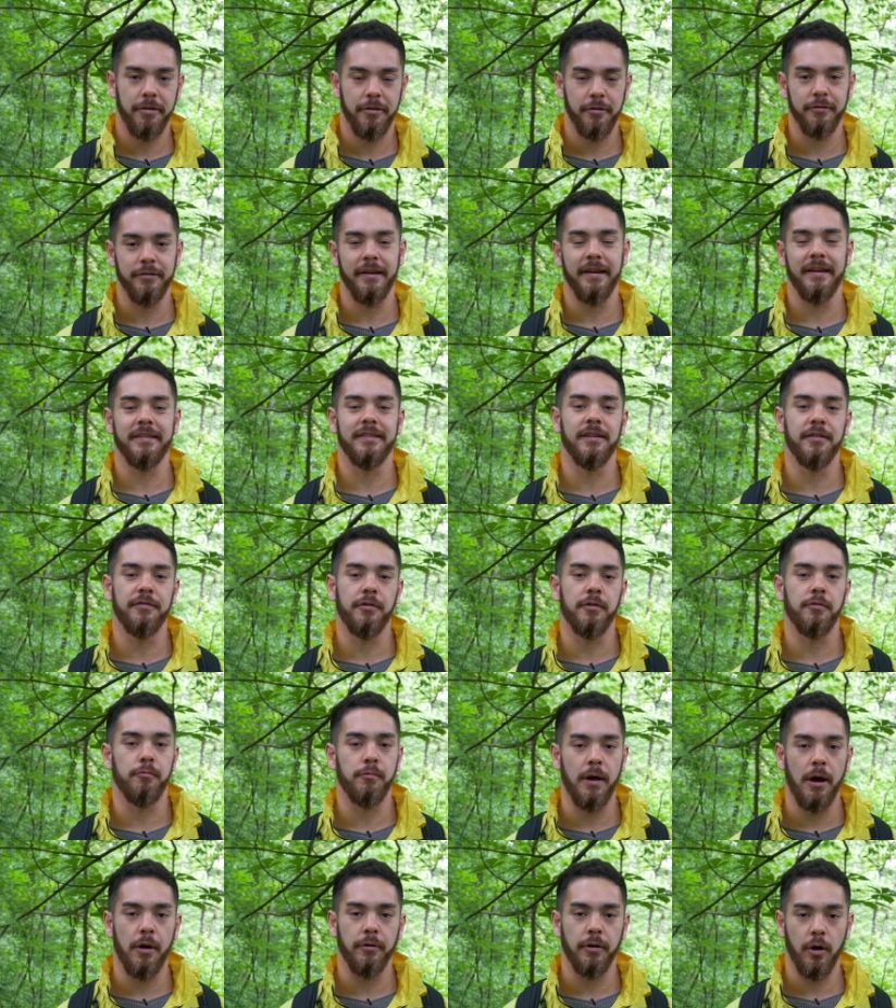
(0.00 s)
So you take a different
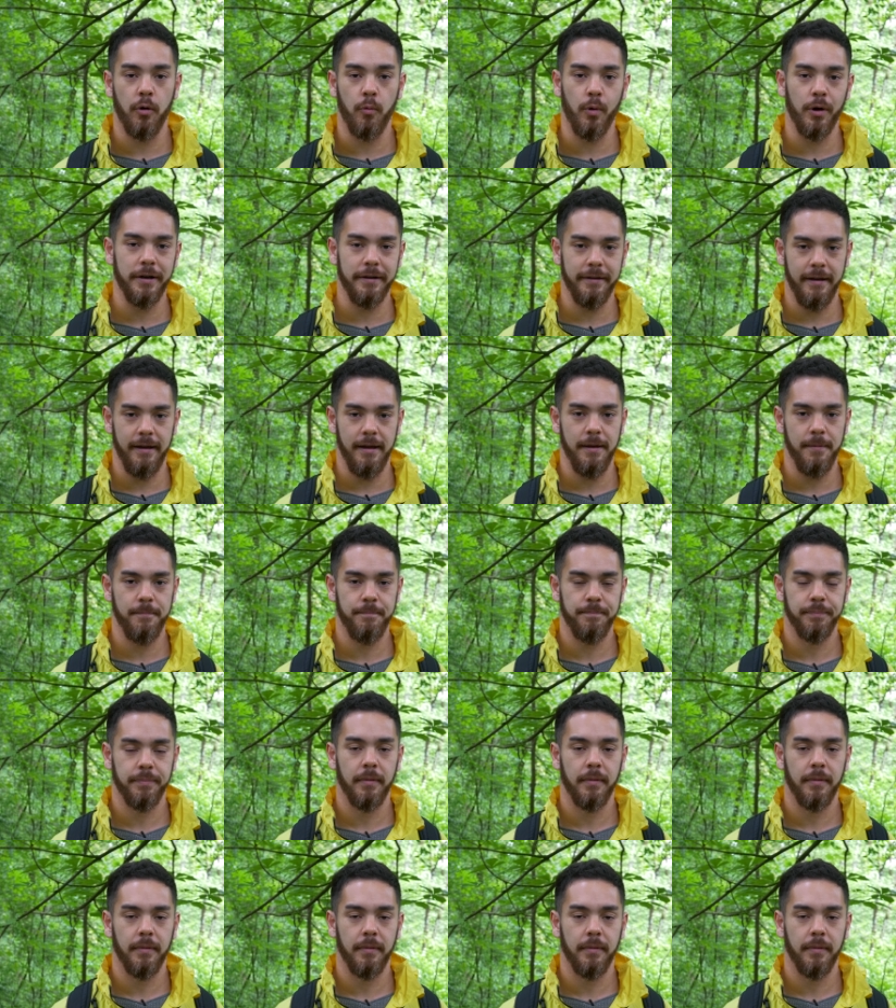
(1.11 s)
route on one day.